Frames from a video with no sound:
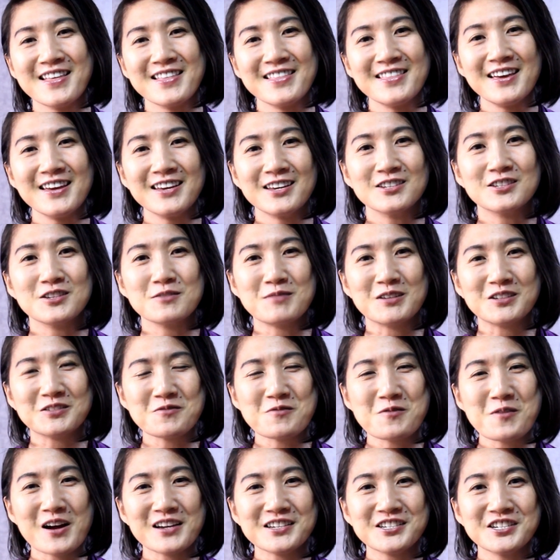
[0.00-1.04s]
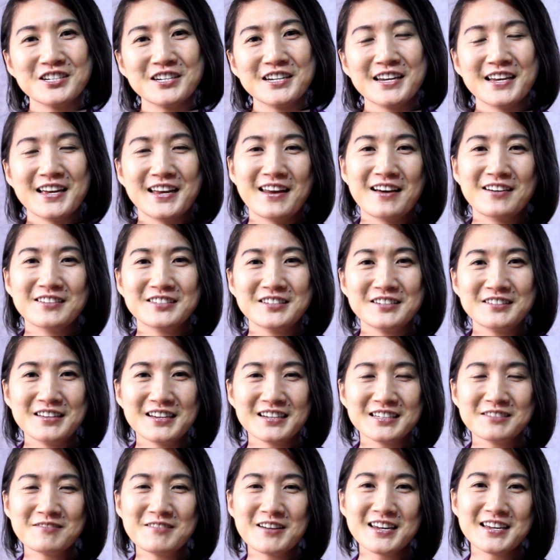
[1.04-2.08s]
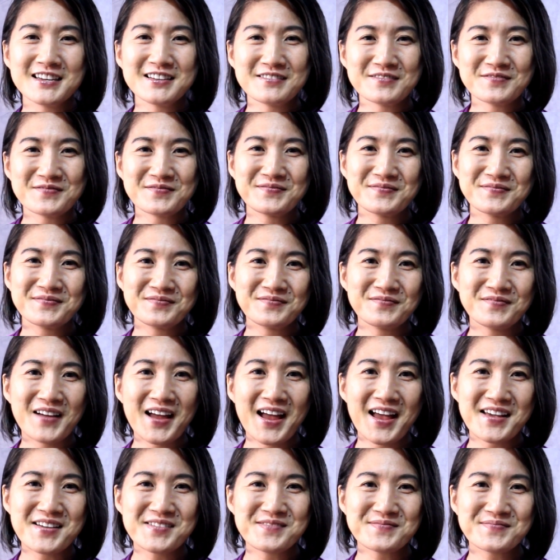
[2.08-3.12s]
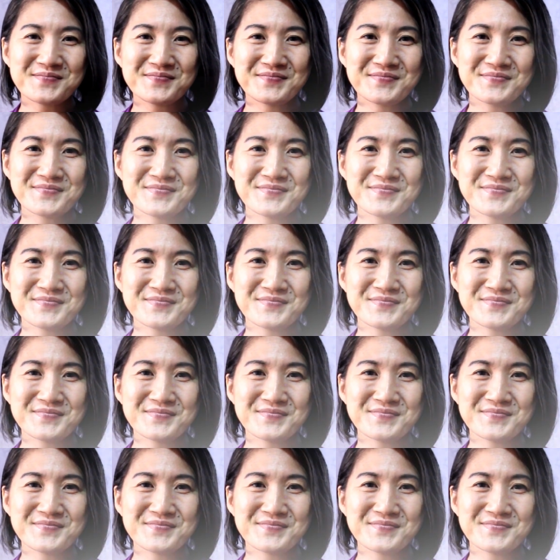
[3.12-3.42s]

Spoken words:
Thank you so much for watching, and I'll see you next week. Bye!